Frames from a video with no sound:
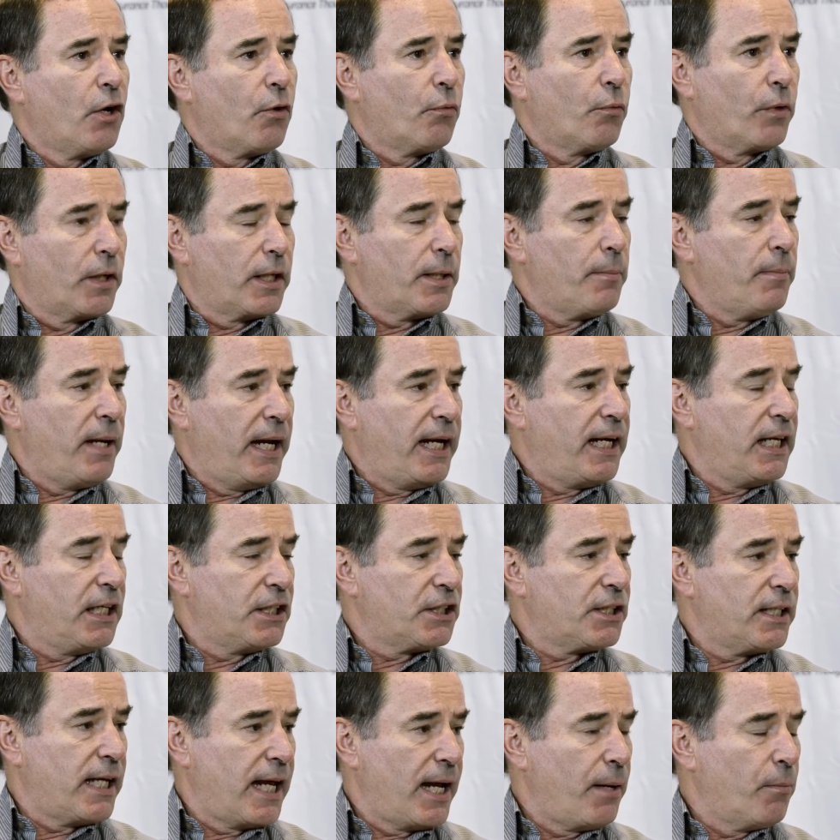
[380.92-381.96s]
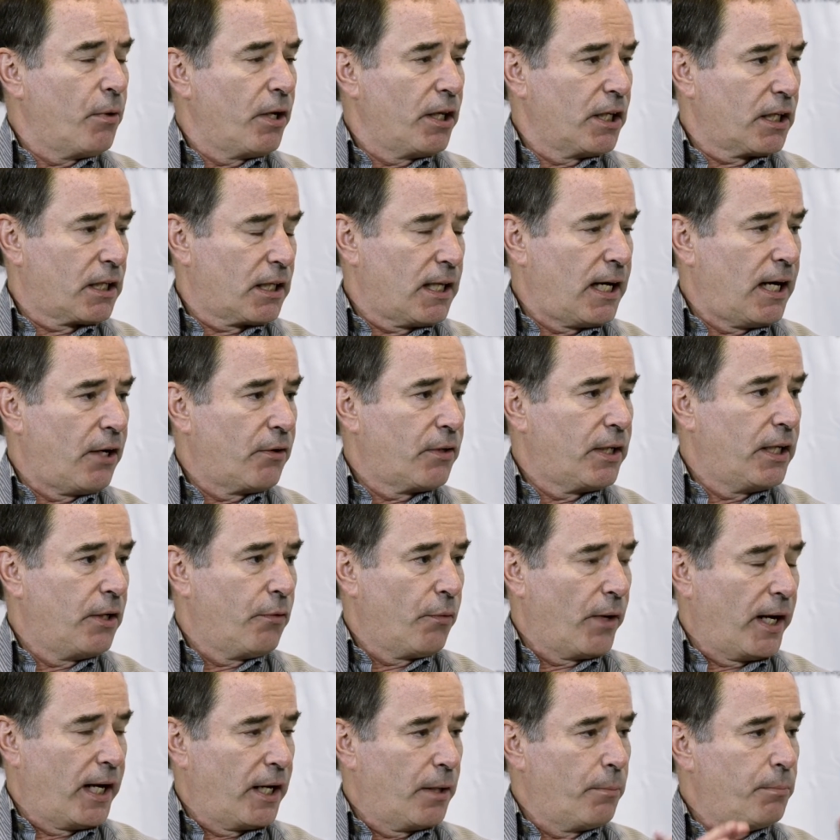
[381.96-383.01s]
really made his name on the cloud. He
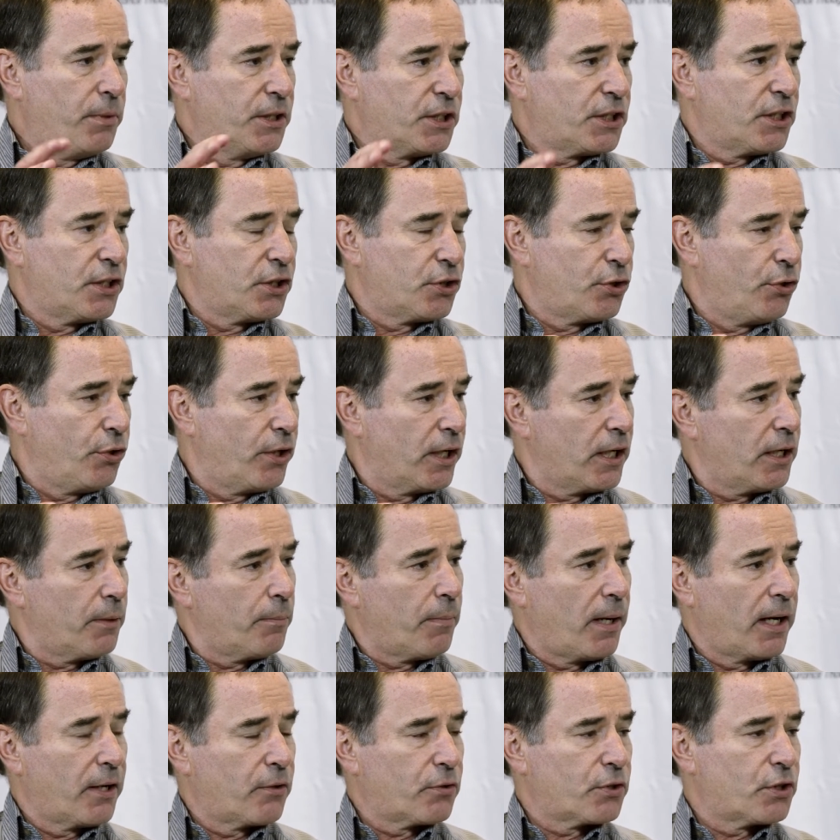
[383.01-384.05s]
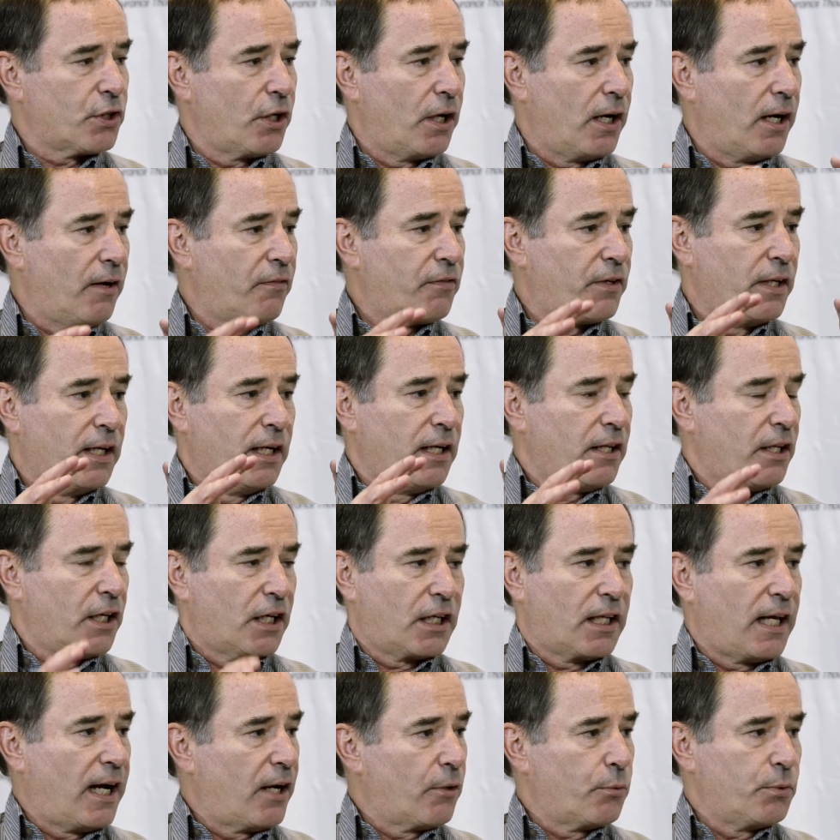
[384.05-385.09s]
ran a business unit at Microsoft. The
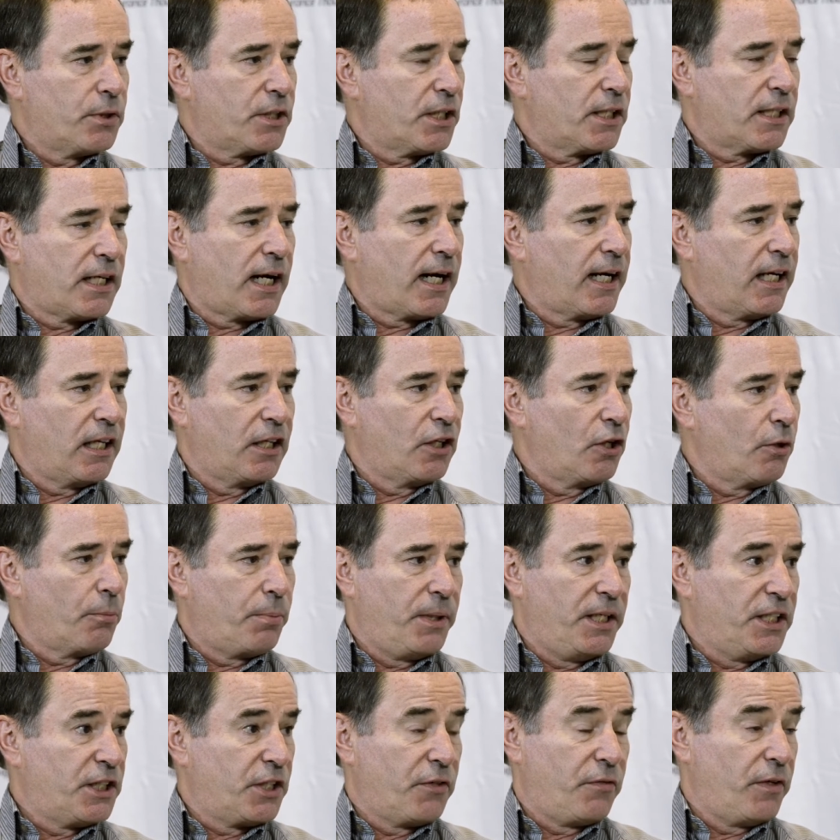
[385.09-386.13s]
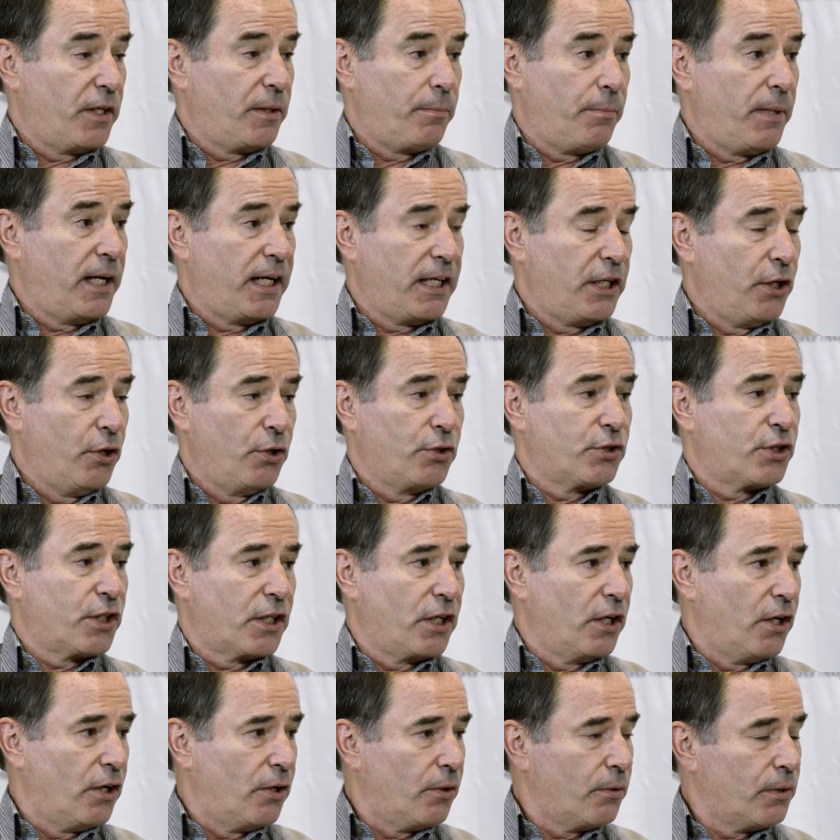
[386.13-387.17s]
cloud was a tiny little piece of it many years
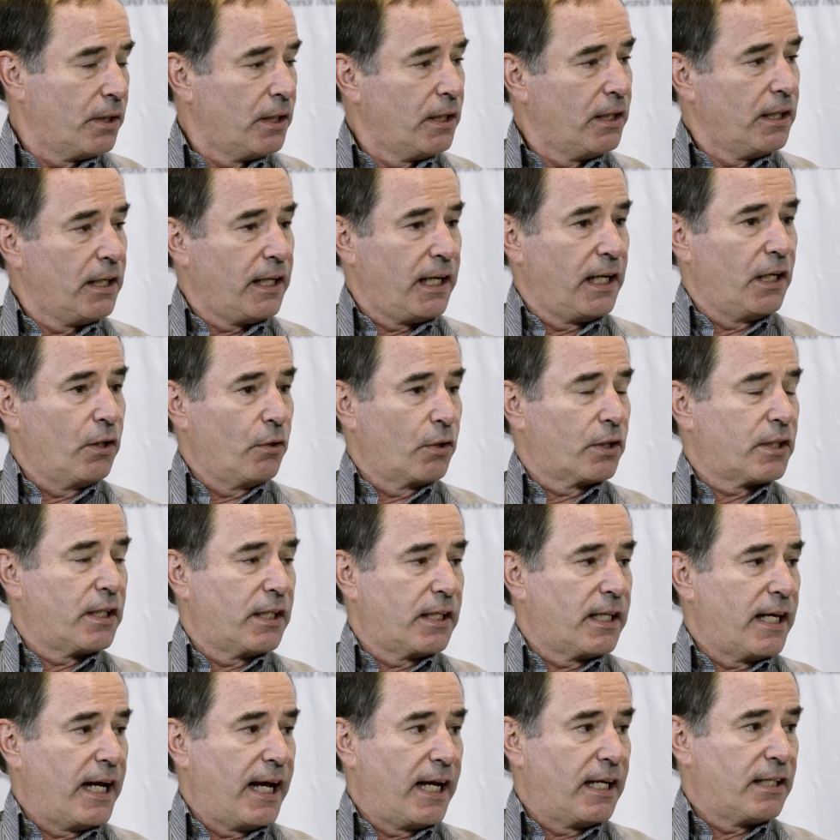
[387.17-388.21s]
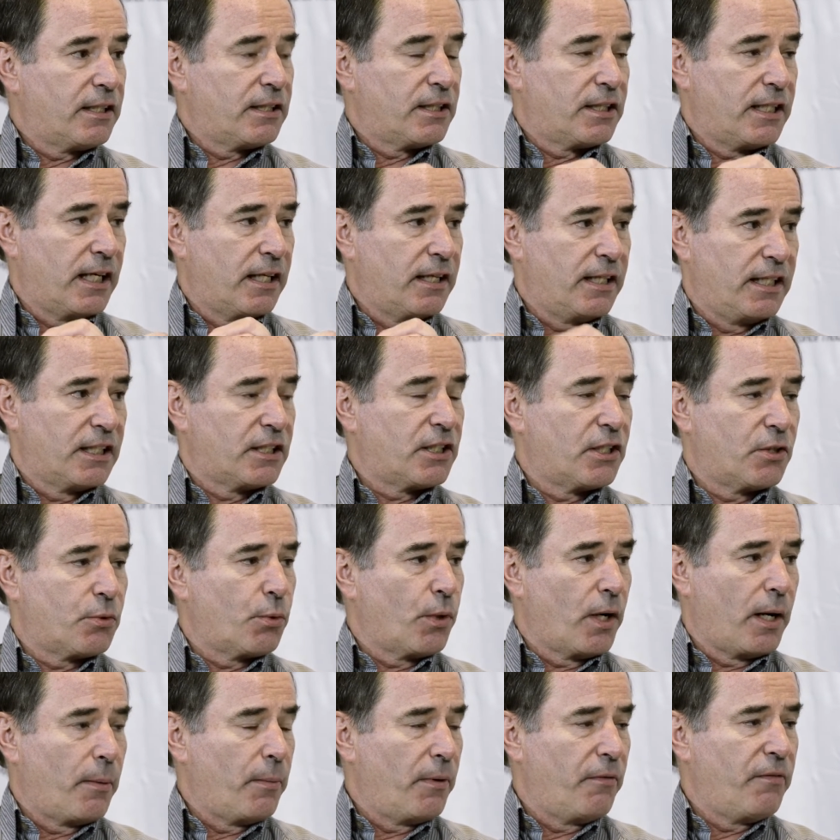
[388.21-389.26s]
ago. He looked at that, said, this is
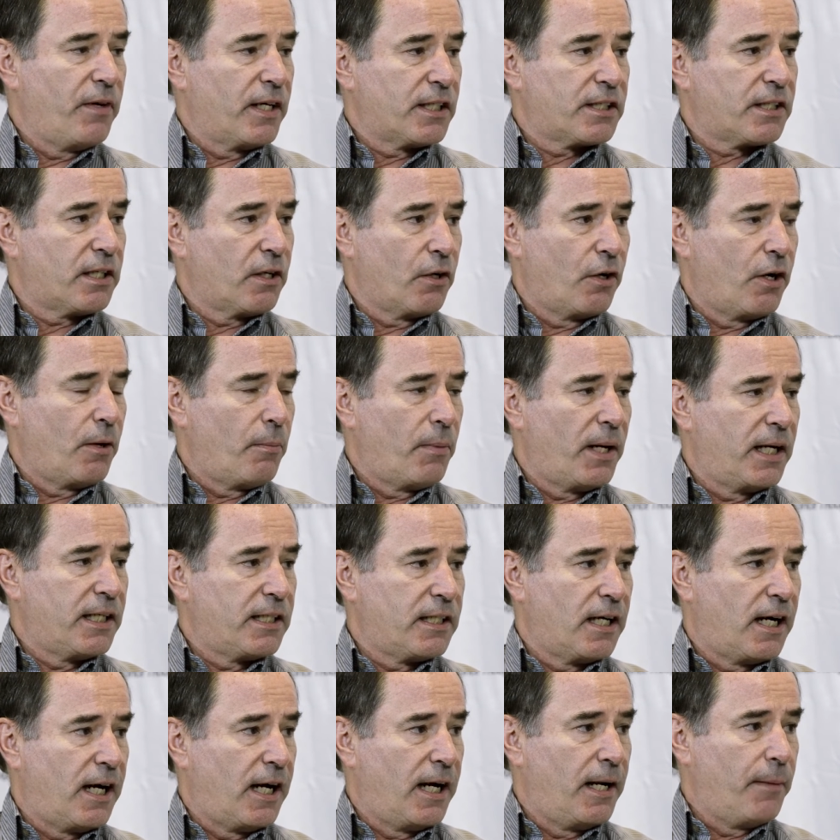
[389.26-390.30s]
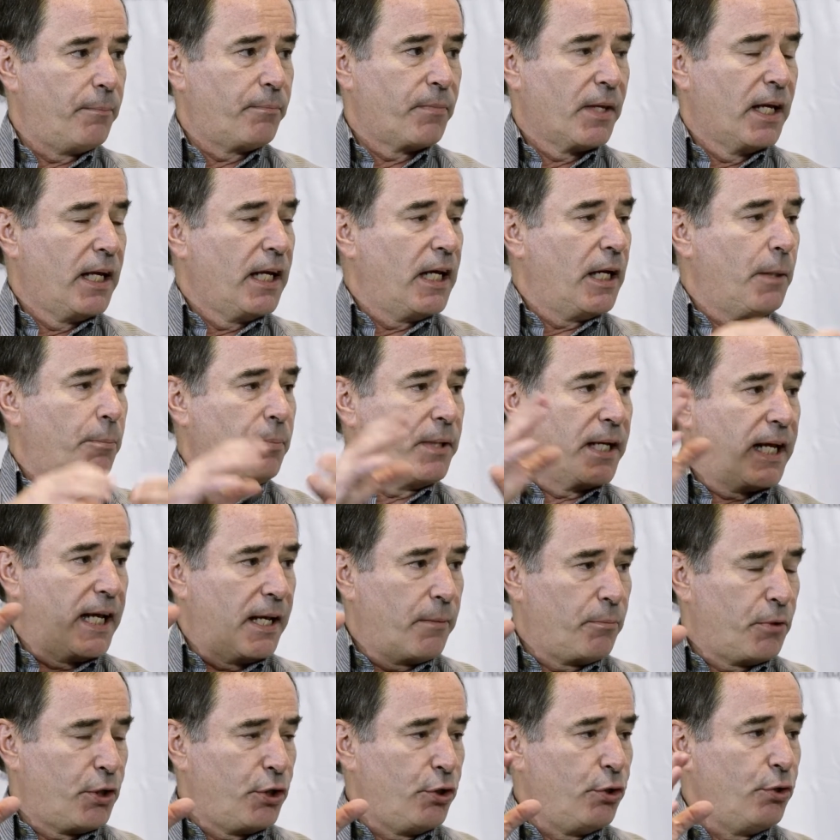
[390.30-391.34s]
where I'm investing all my time. It
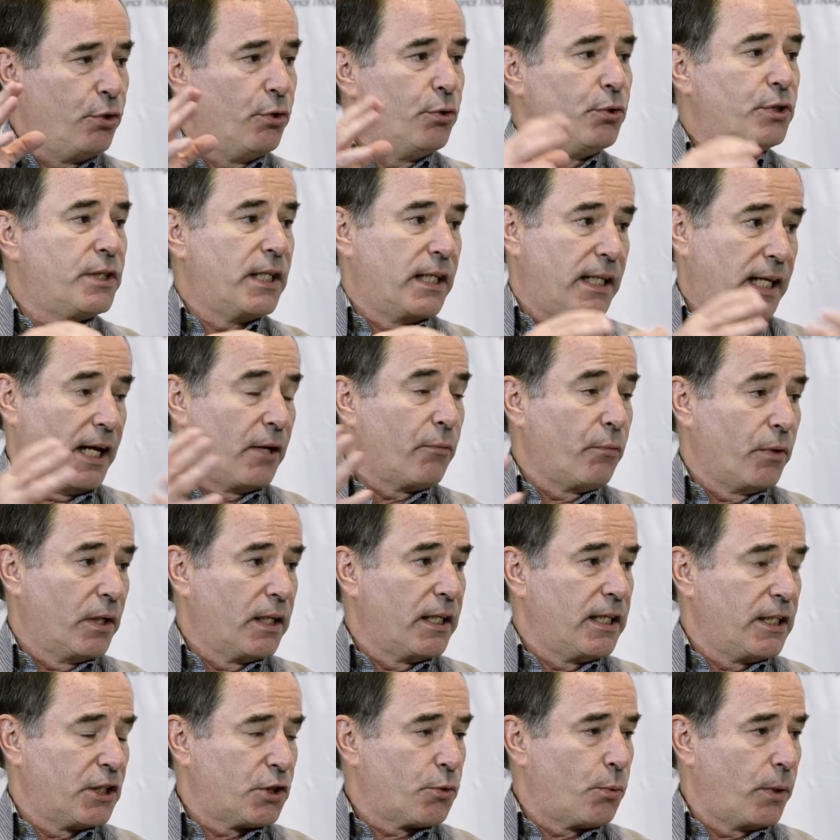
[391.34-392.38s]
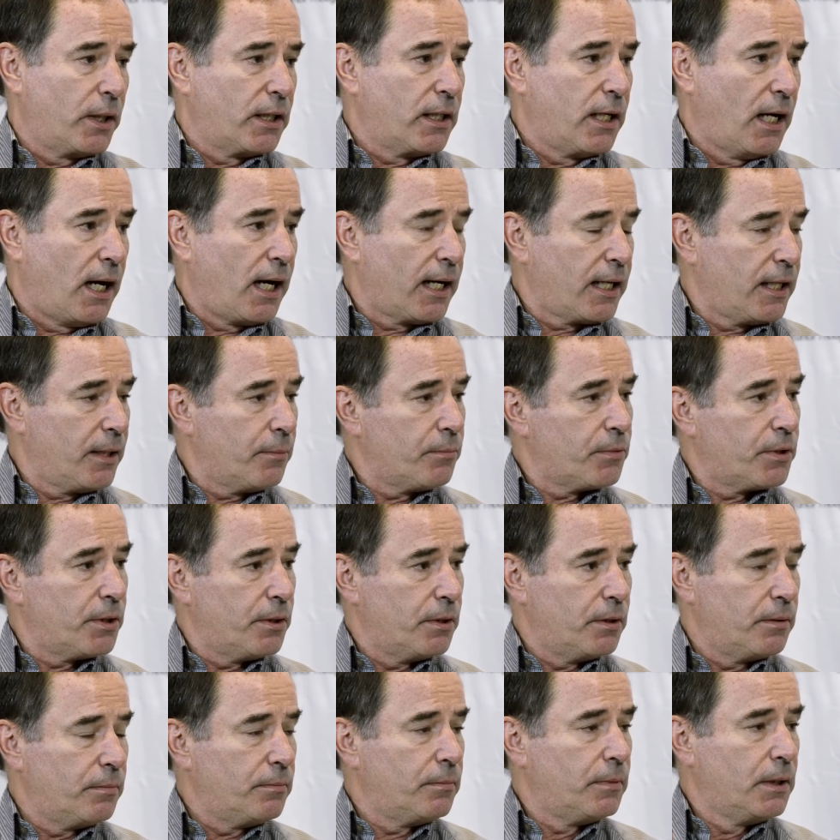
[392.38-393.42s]
became huge, and that really is what got him
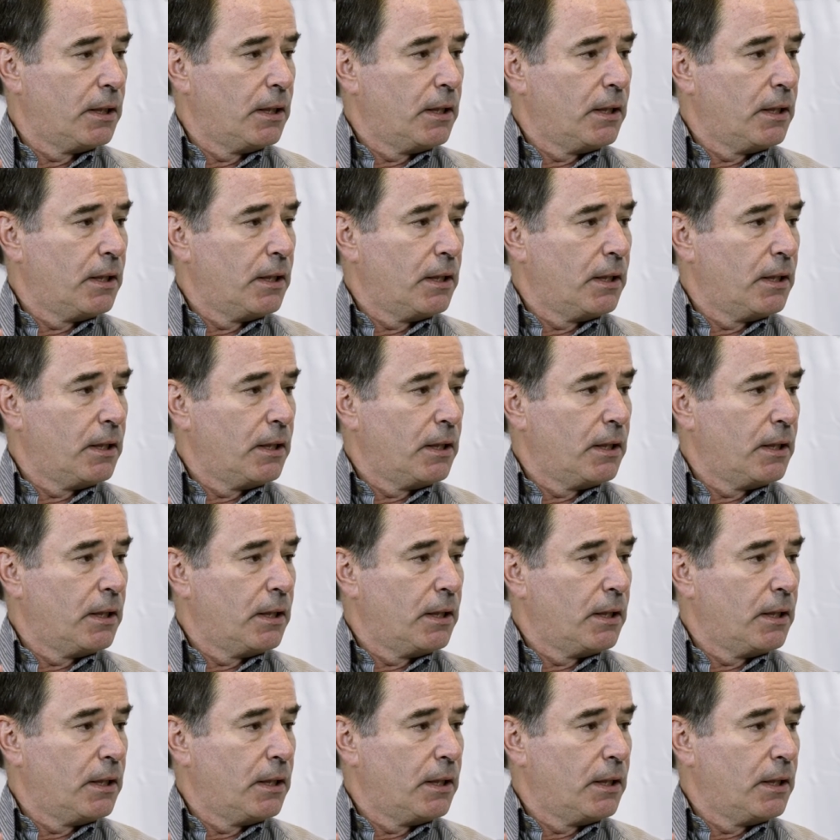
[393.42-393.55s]
to